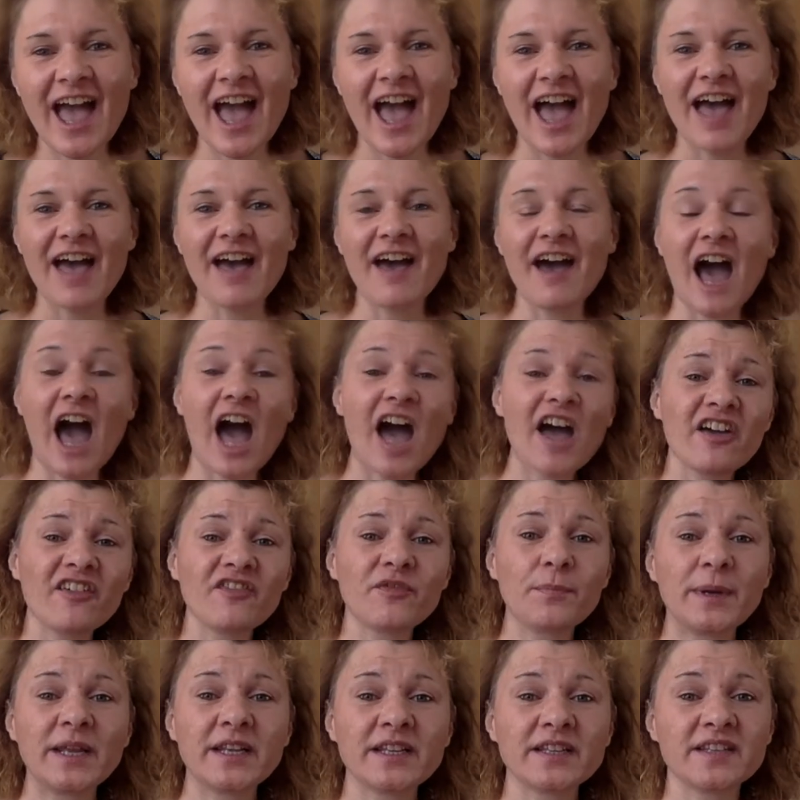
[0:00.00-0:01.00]
I
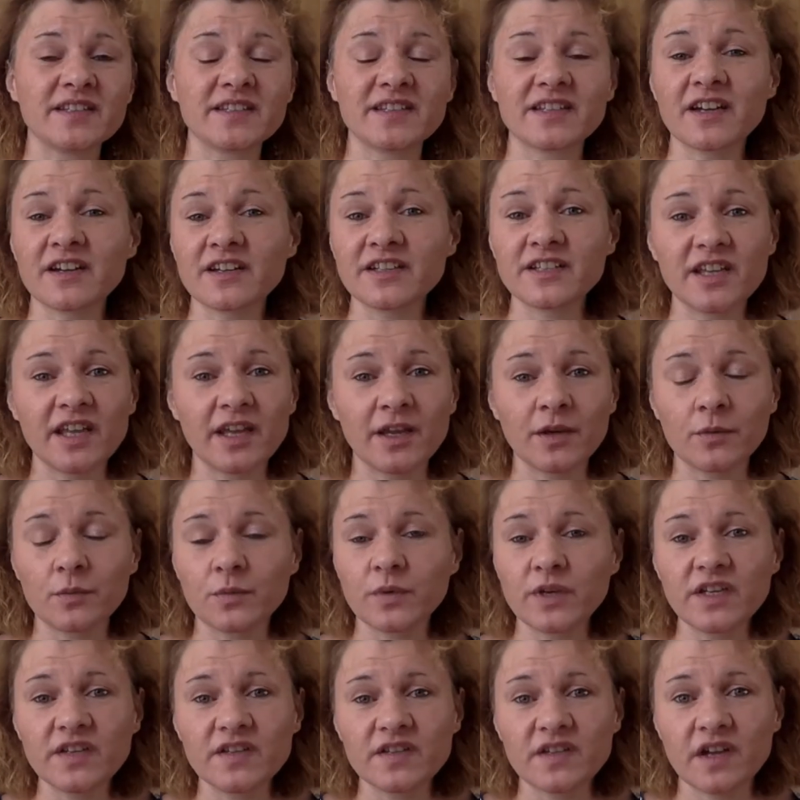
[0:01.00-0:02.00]
have been studying,
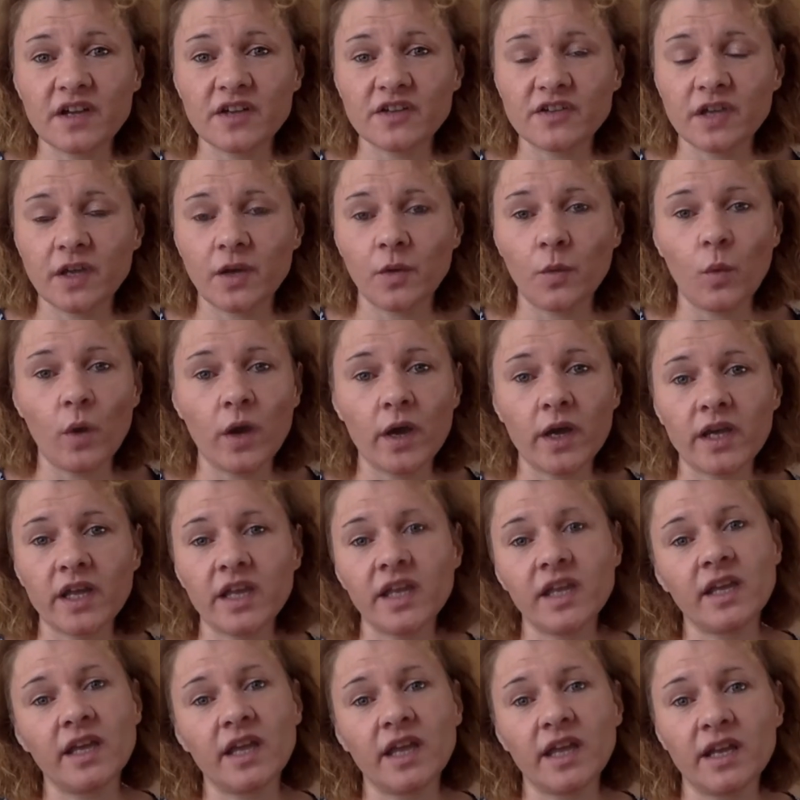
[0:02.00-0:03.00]
researching,
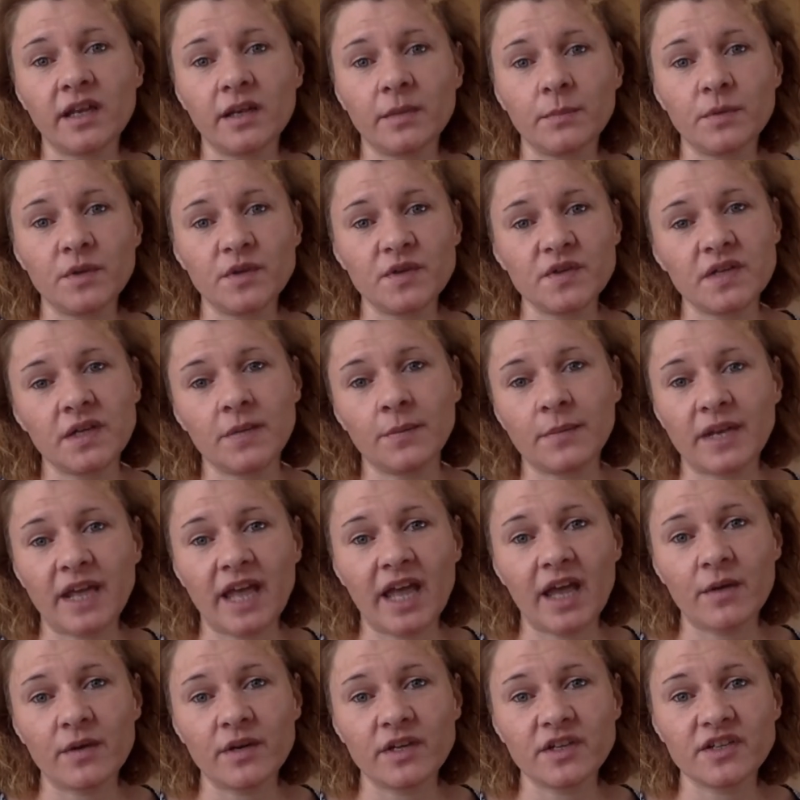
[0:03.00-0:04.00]
working in museum and
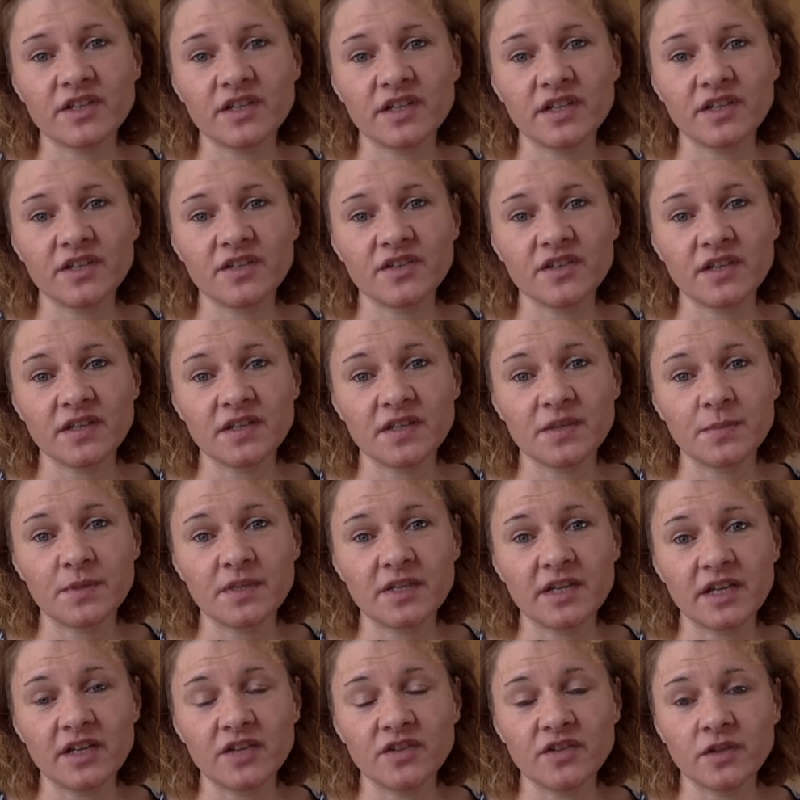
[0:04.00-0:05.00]
heritage
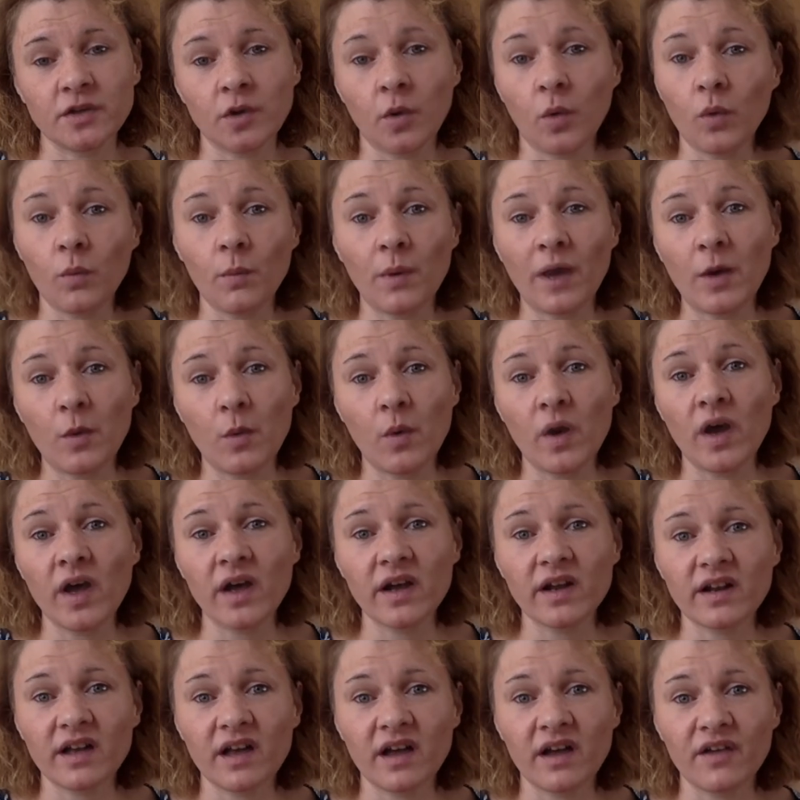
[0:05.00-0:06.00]
interpretation all my work
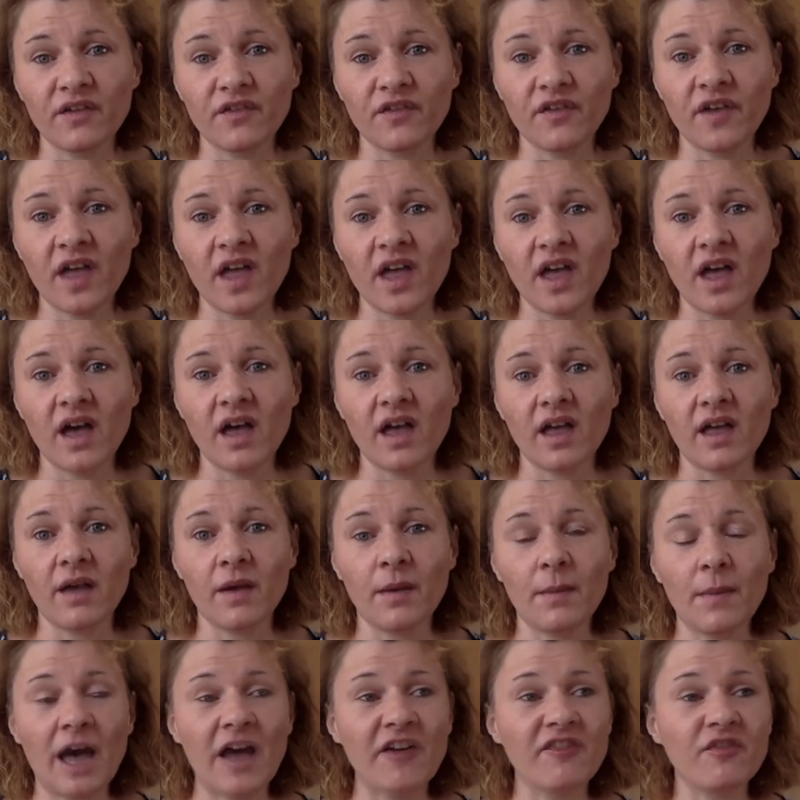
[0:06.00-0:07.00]
life.
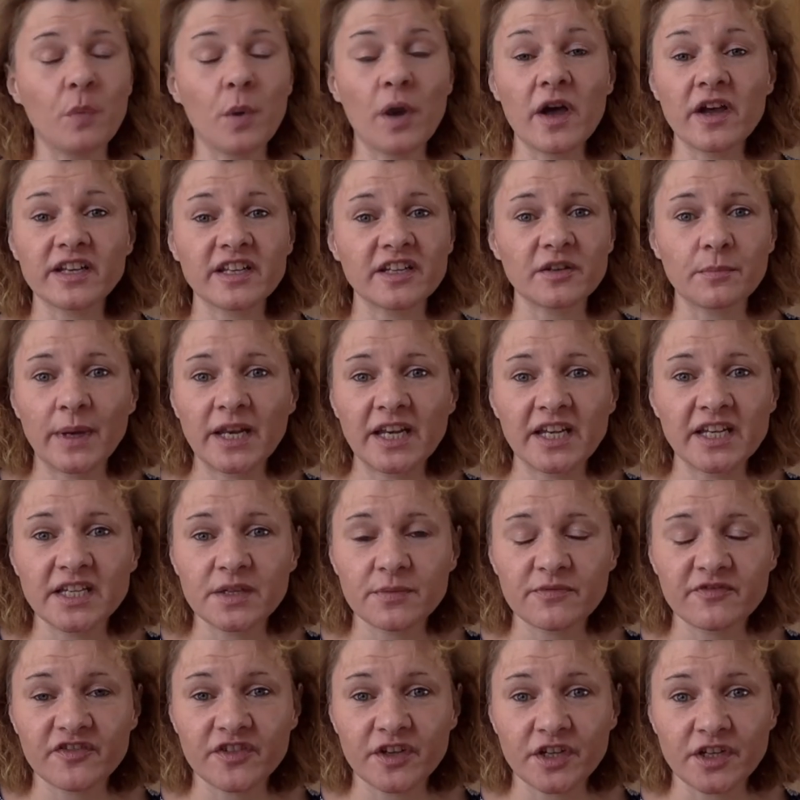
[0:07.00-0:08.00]
I've worked at many
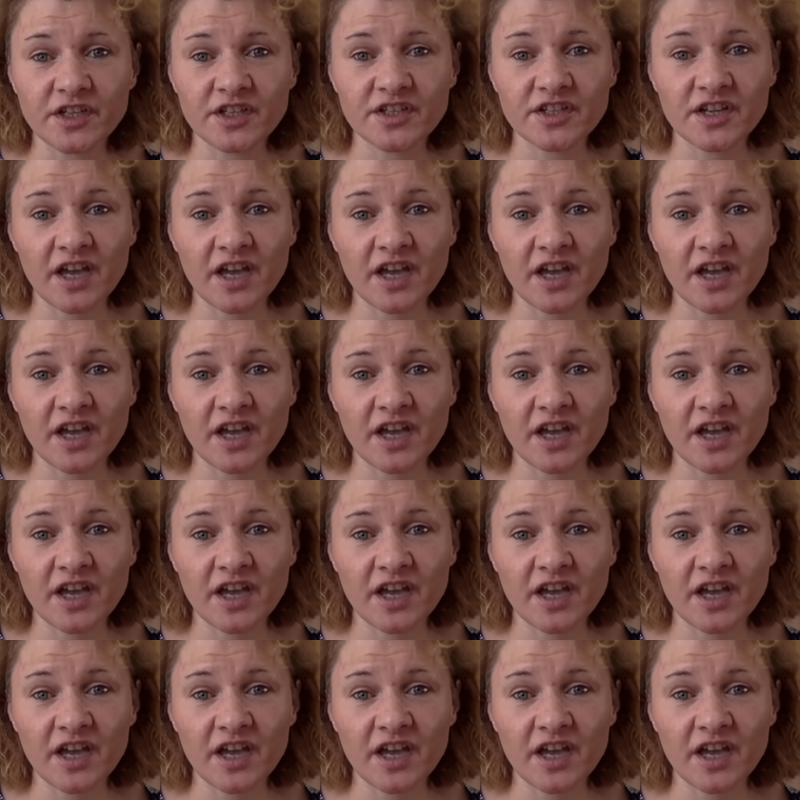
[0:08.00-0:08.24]
different